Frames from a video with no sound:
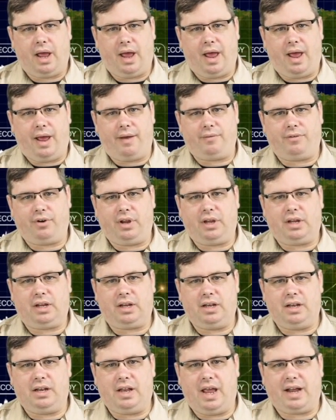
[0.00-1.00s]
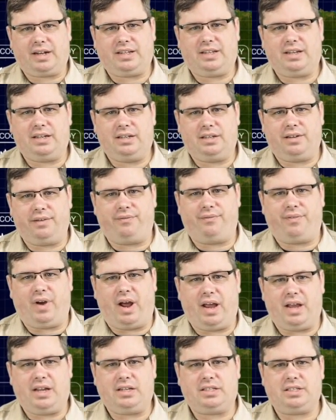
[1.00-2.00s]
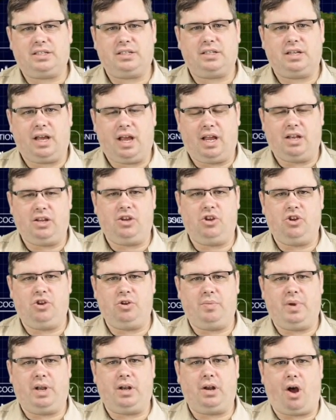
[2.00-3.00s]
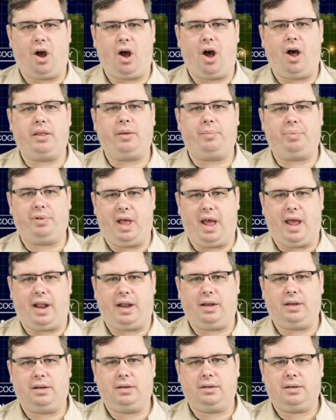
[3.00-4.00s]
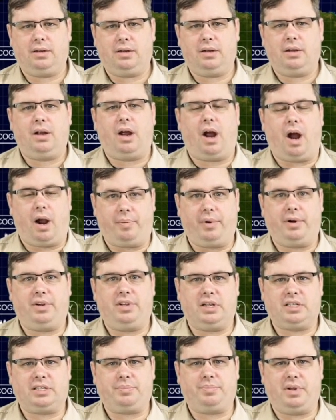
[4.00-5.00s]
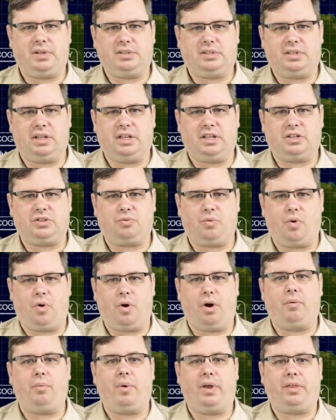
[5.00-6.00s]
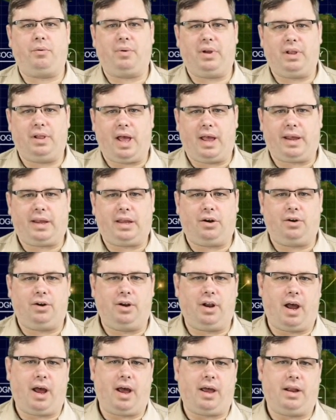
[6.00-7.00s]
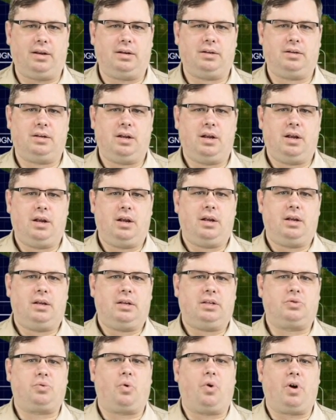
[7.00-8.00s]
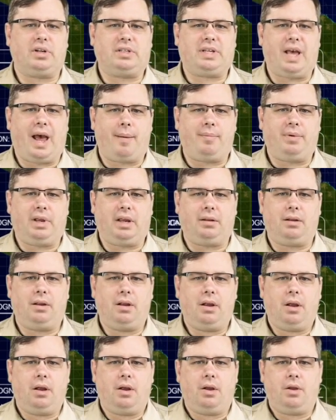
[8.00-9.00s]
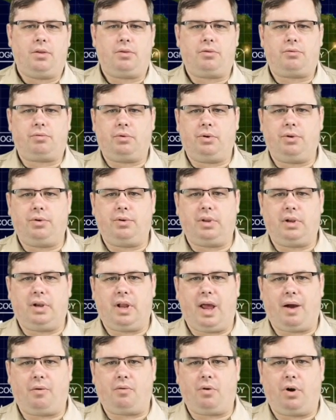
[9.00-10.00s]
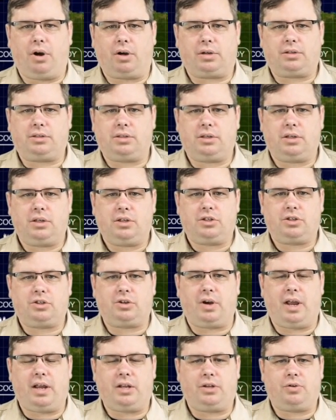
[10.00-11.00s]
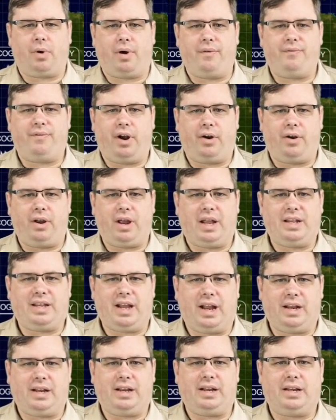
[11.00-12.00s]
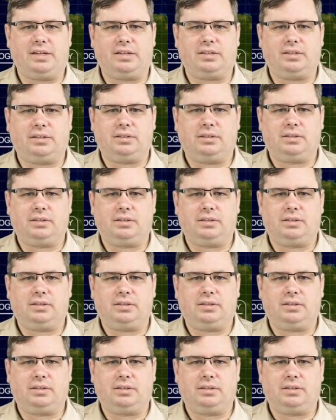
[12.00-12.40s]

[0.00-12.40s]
Every connected device and human on the planet are participants in this war, whether we like it or not. This war is happening through the networks, straight to our very identities.